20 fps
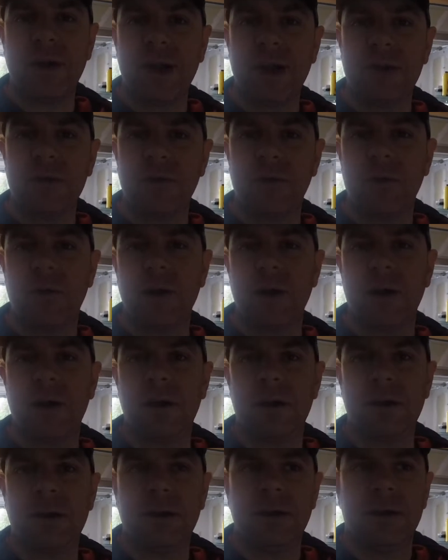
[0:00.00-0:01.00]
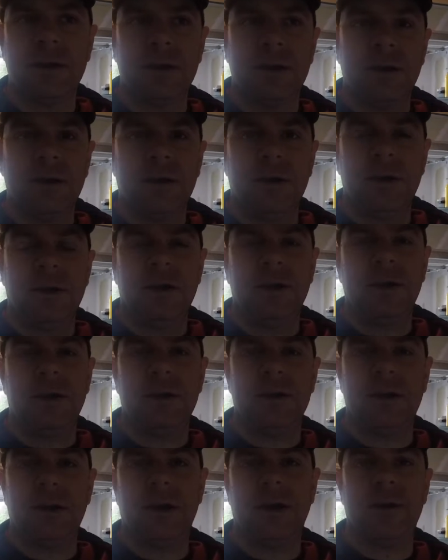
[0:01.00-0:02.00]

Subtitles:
handle going on, and